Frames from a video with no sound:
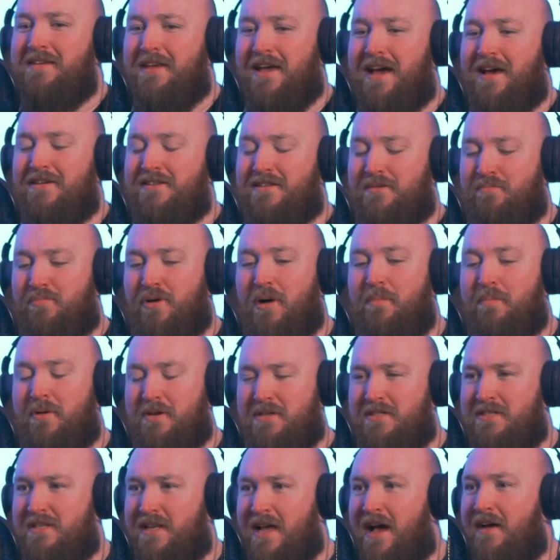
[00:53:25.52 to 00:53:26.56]
Yeah, it was a
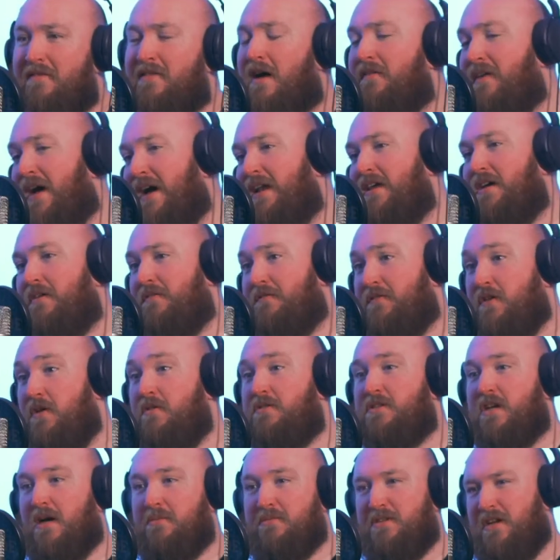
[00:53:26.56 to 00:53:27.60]
proper. I've, I've, had it a
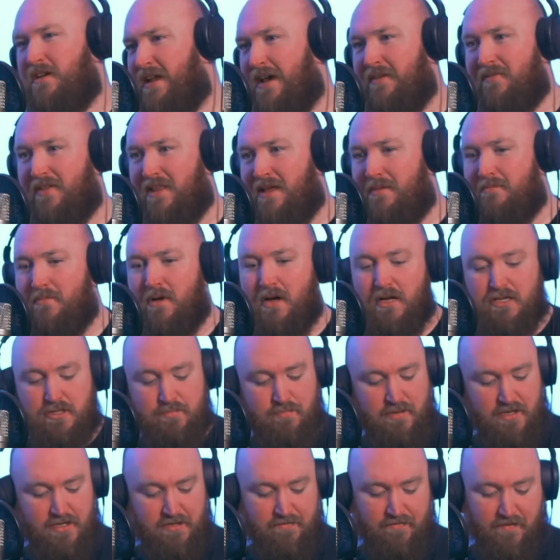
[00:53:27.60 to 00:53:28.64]
few times. I don't have it that
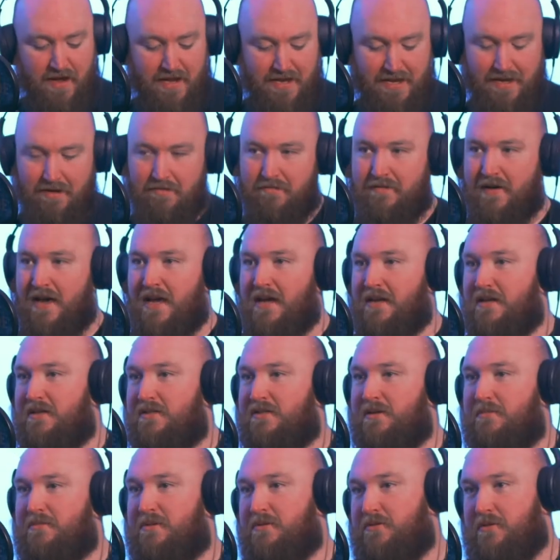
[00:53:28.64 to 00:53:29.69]
much, but finding a vein is
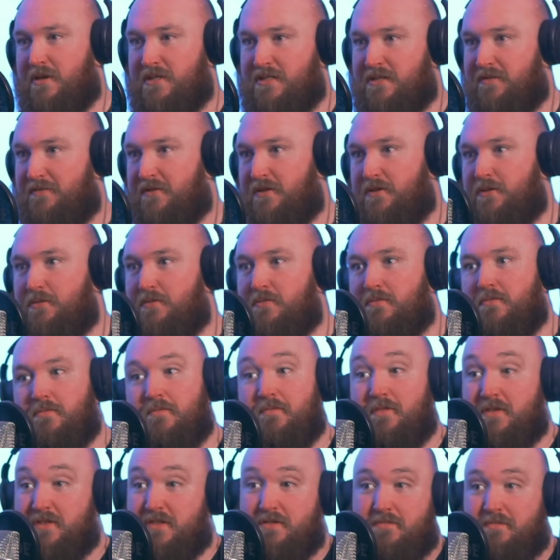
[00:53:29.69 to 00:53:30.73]
sometimes quite difficult
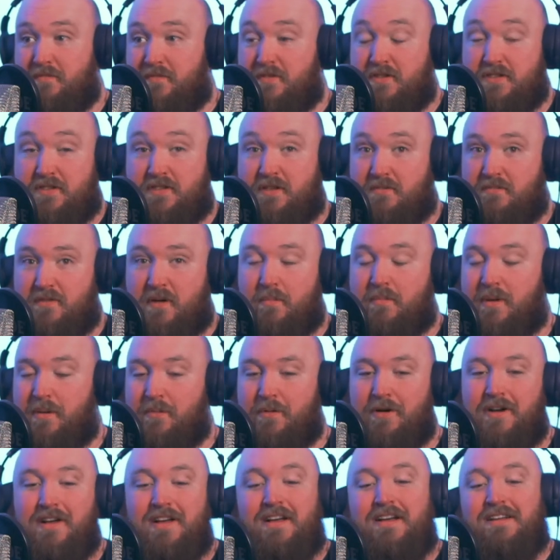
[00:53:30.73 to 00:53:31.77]
for, some
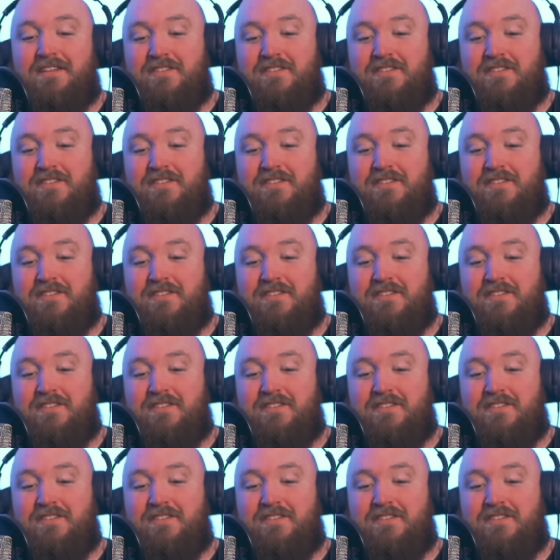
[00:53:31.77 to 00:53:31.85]
people.